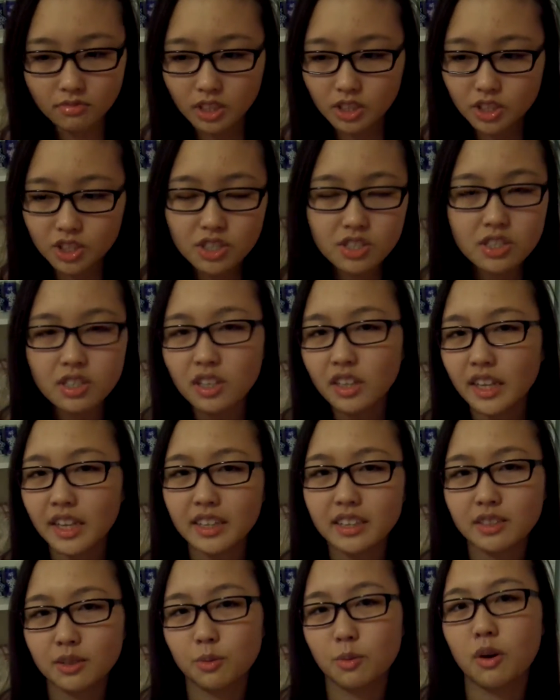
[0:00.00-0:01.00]
just to,
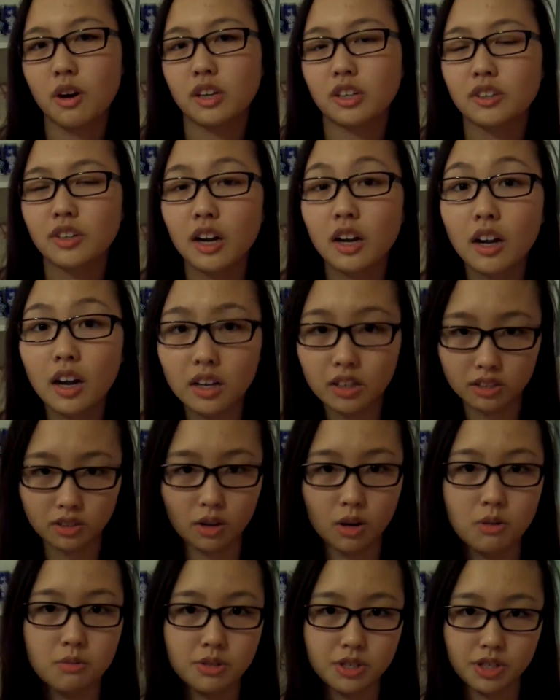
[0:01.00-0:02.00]
like, walk around on our
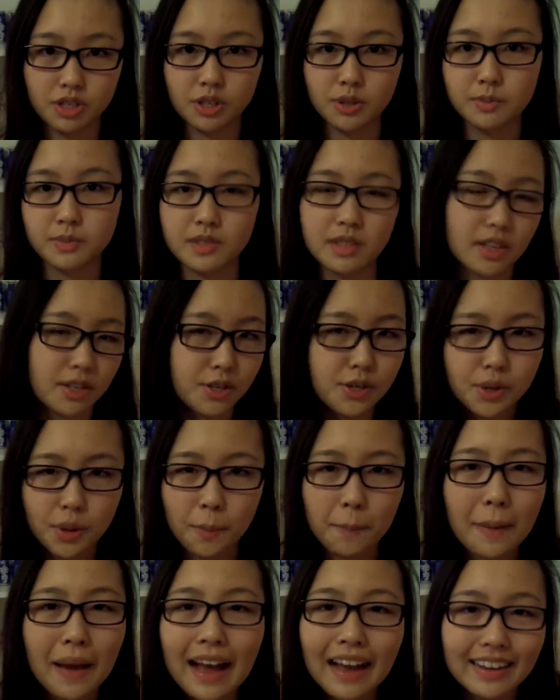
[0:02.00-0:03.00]
own terms, not do
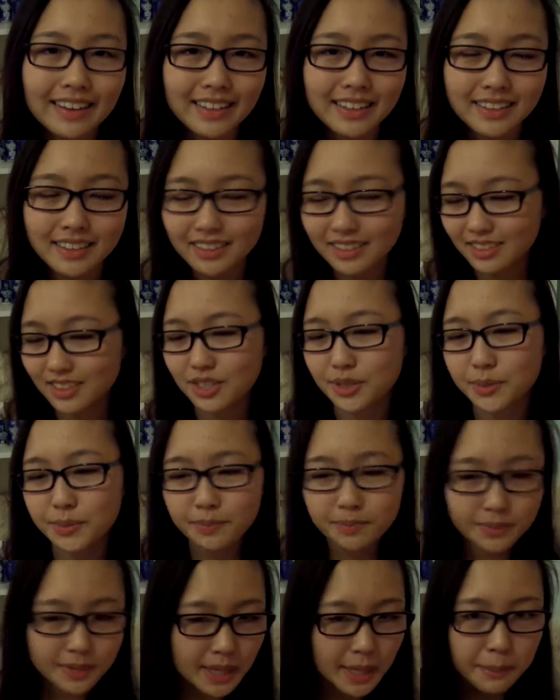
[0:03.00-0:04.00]
a packet, and just
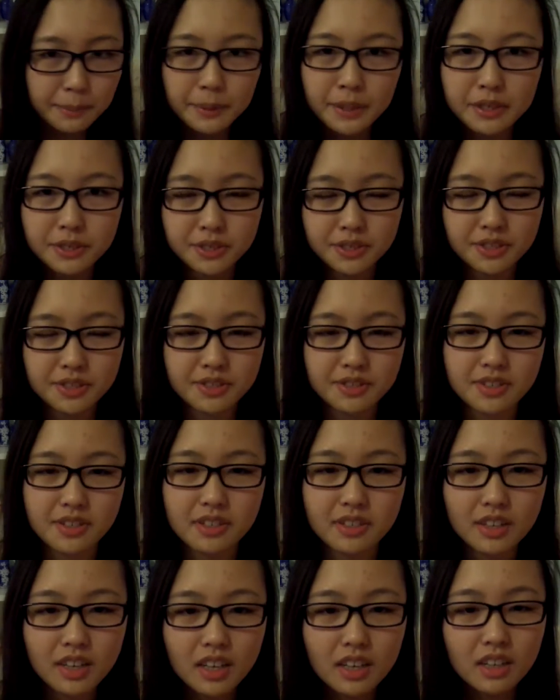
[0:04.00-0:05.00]
take pictures,
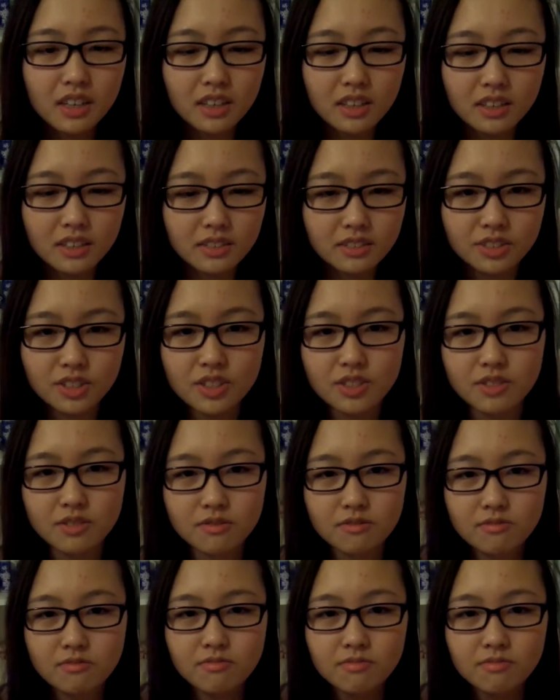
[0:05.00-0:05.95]
and just